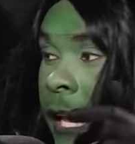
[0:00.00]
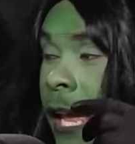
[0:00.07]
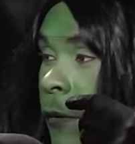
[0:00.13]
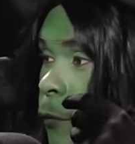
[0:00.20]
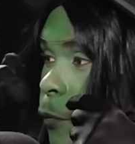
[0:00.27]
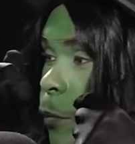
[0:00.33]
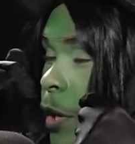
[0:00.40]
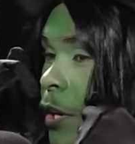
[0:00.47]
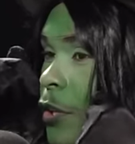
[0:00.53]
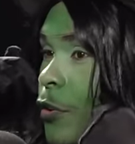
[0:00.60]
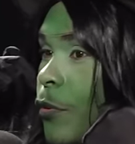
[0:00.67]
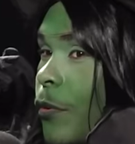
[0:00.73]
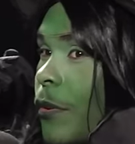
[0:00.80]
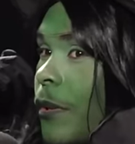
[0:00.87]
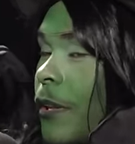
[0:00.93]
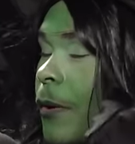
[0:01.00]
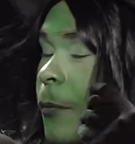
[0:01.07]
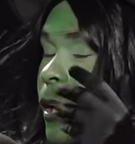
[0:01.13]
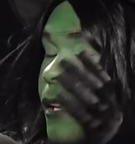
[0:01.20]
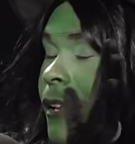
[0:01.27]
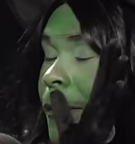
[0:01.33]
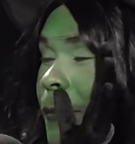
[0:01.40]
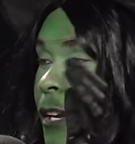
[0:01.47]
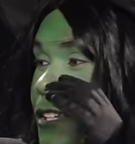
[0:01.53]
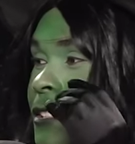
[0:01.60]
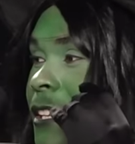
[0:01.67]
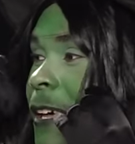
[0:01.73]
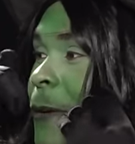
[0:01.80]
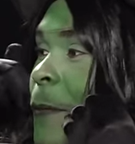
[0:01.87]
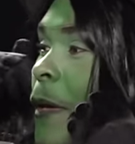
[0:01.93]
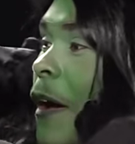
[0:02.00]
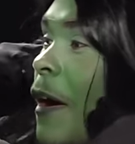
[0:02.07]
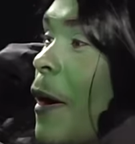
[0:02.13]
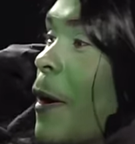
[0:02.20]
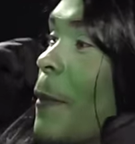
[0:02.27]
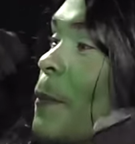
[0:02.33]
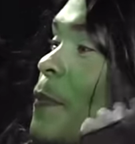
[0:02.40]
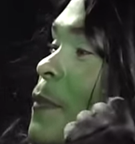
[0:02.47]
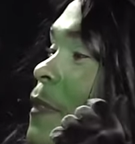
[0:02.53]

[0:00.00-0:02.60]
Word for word: Like, eh, will you? No, wait. I'm not gonna say that. Um,